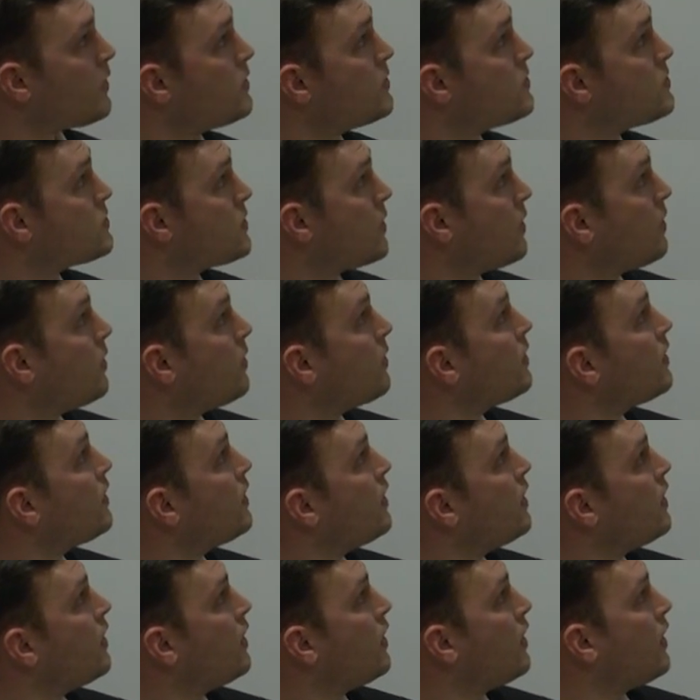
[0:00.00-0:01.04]
So
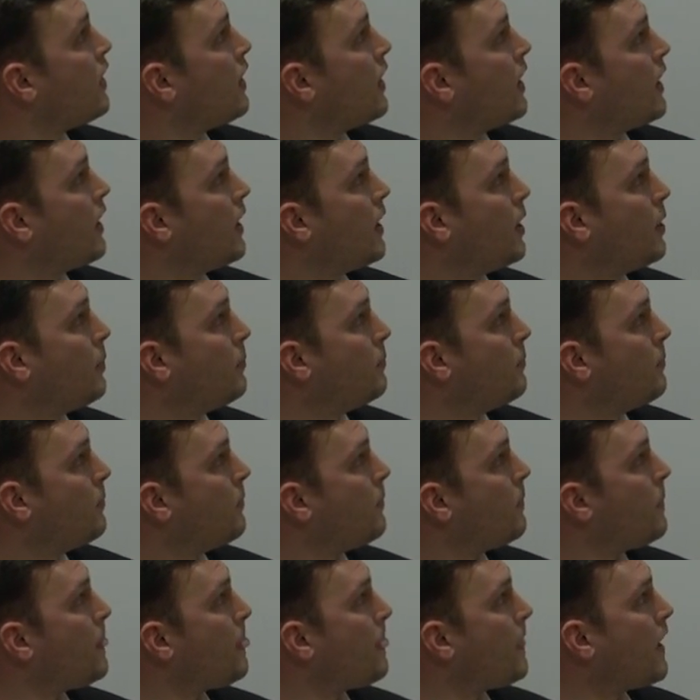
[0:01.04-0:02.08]
um,
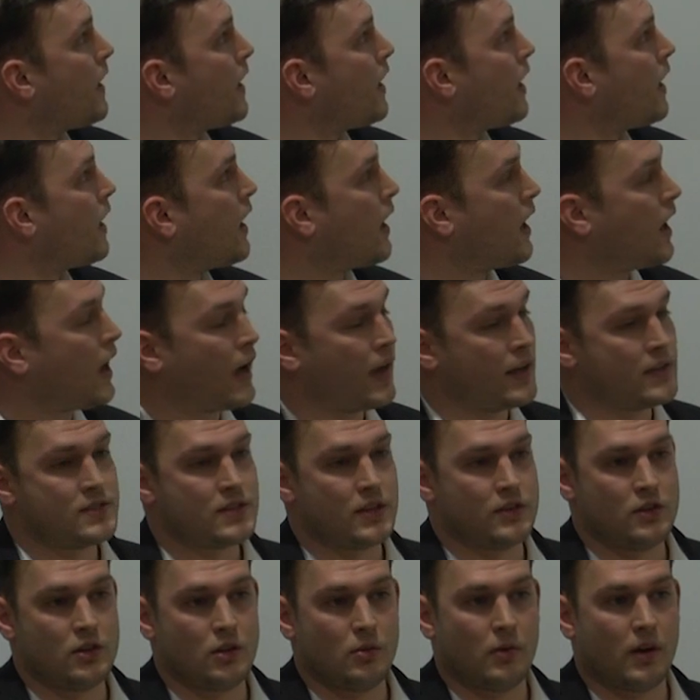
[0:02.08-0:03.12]
I
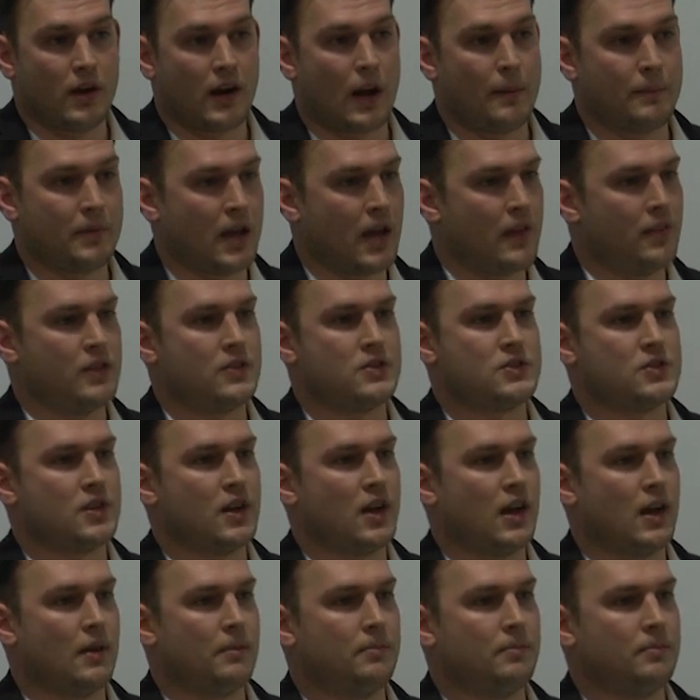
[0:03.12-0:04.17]
said, you know what, I'm getting this
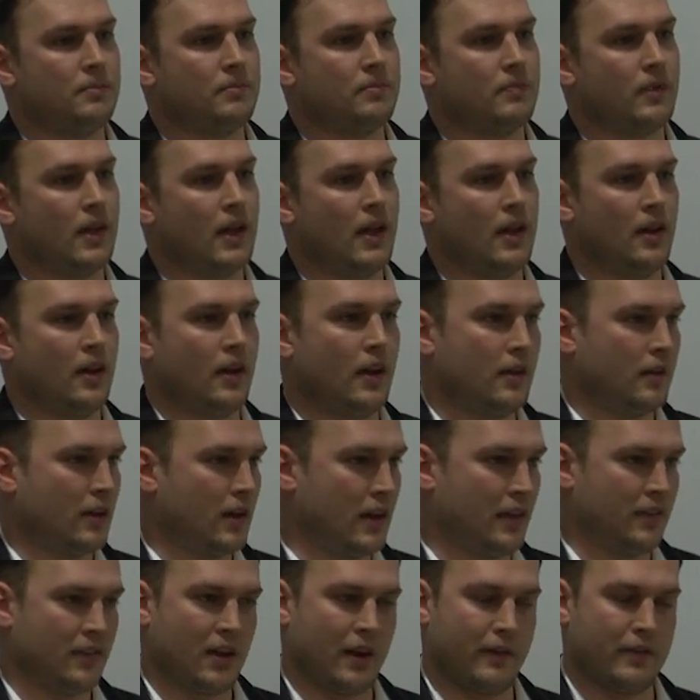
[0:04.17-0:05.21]
job. And I, I
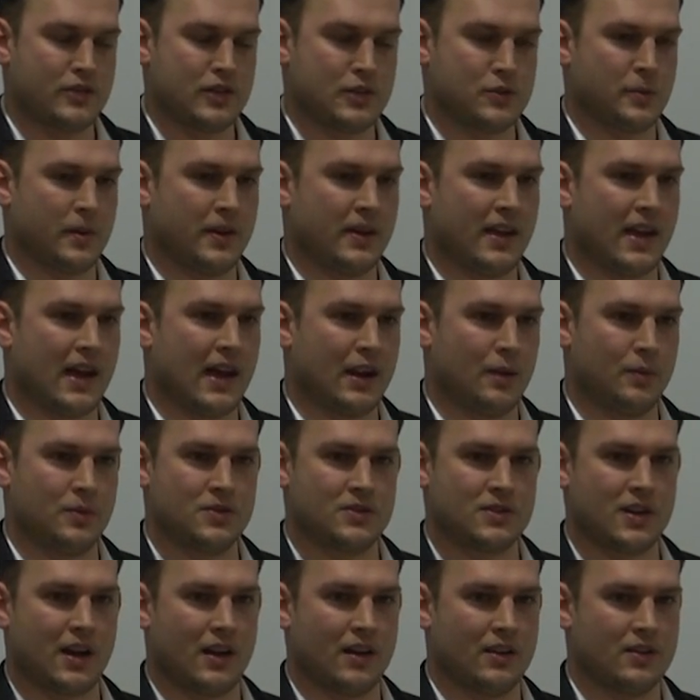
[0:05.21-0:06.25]
had the conversation with my dad. He
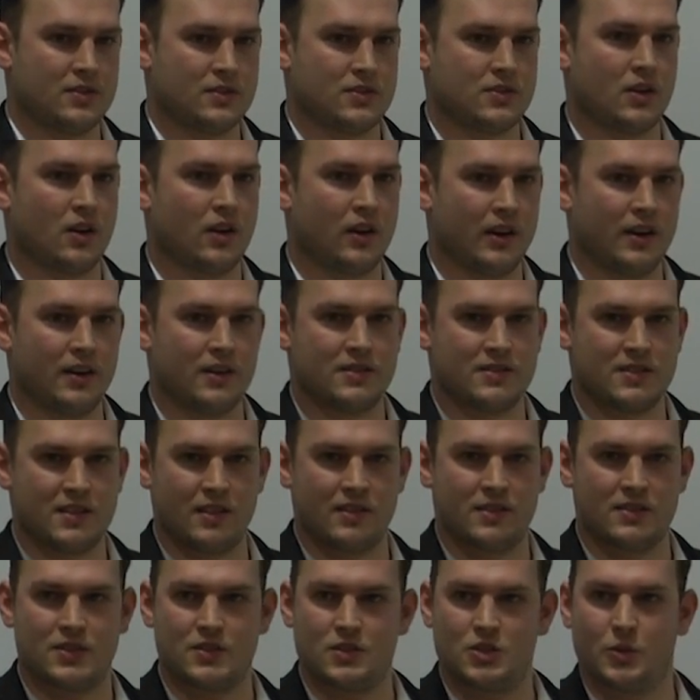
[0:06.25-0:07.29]
was kind of sorry to see
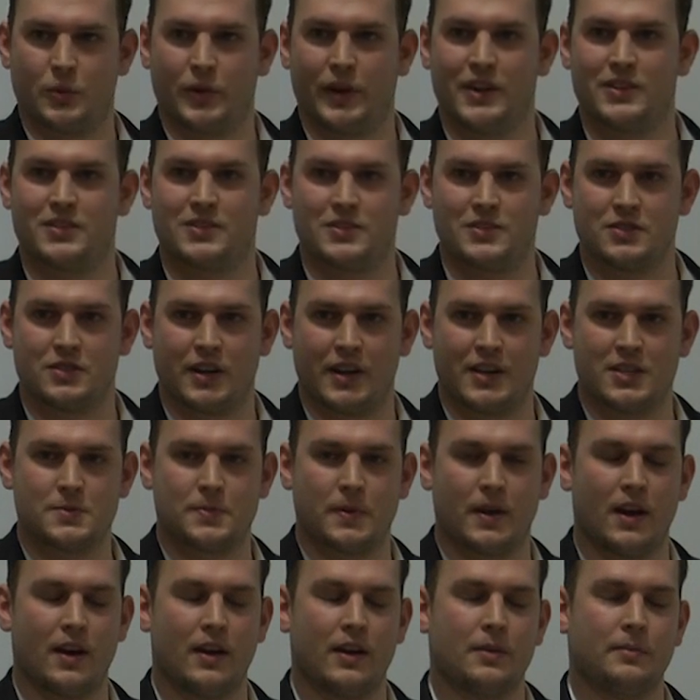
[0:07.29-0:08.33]
the situation
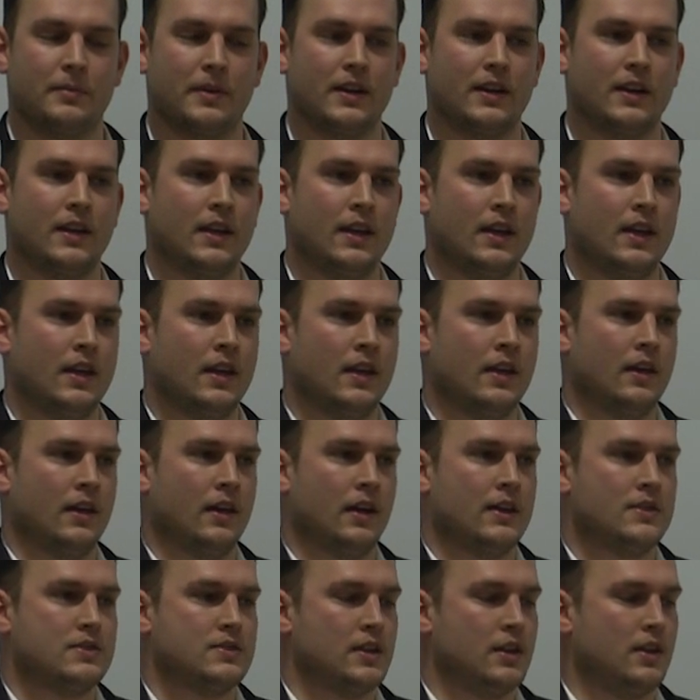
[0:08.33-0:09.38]
transpiring, but
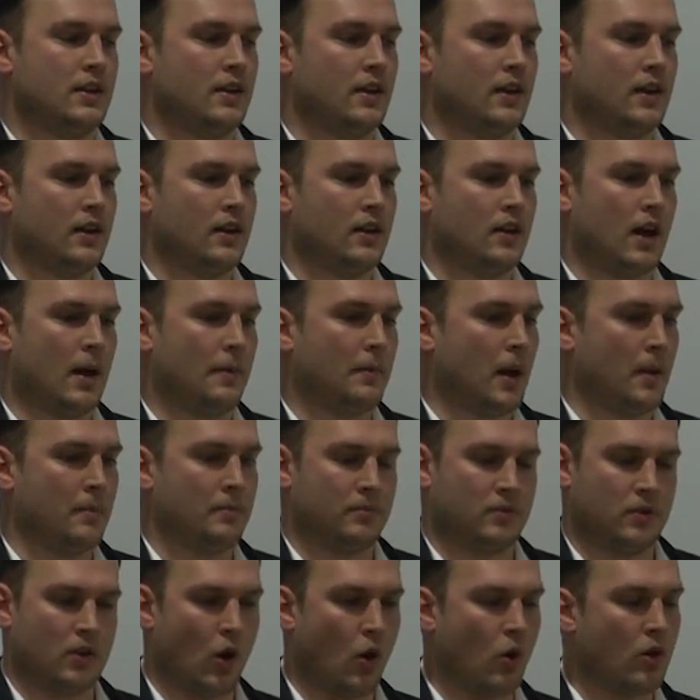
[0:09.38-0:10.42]
I said, uh, I'm,
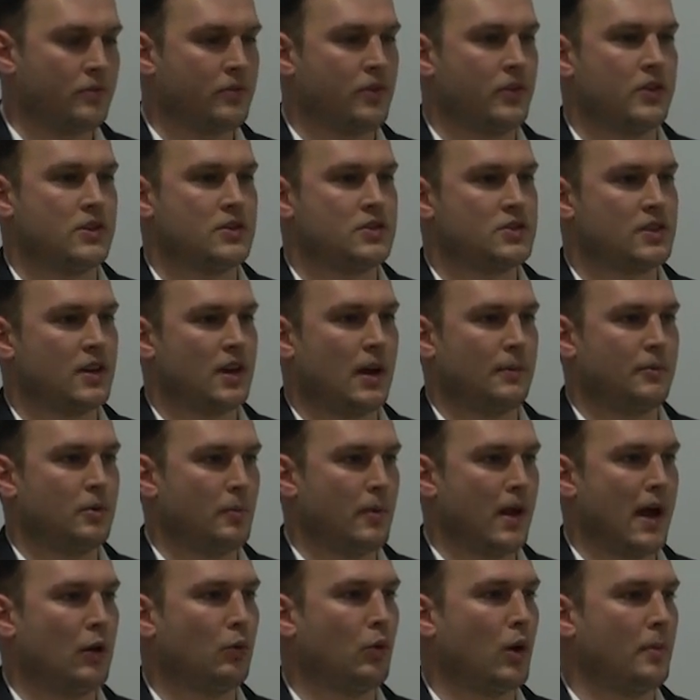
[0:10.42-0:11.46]
I'm, going for this job no
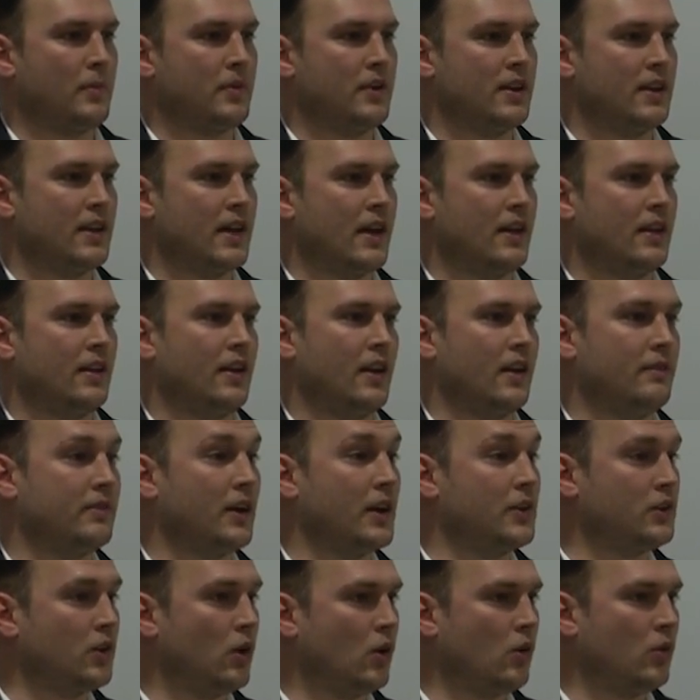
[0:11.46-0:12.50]
matter what, I'm going to get it. And if
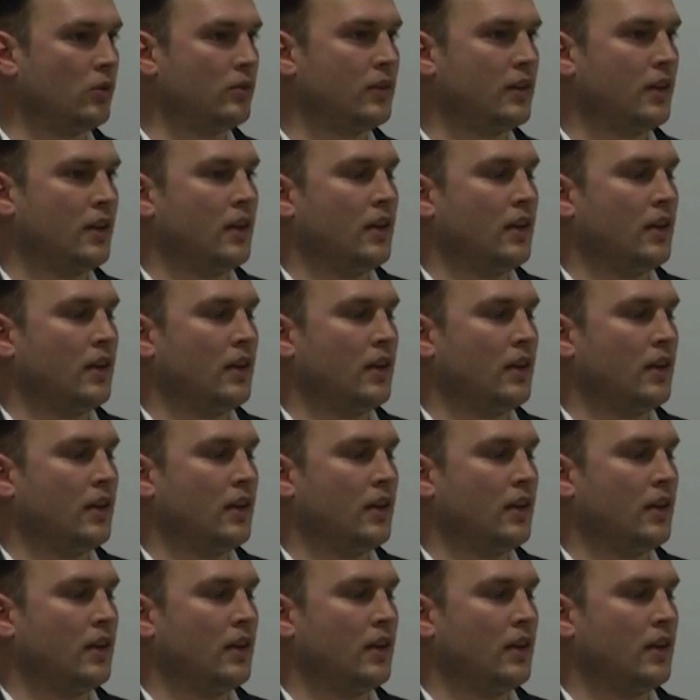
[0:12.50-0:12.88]
I don't,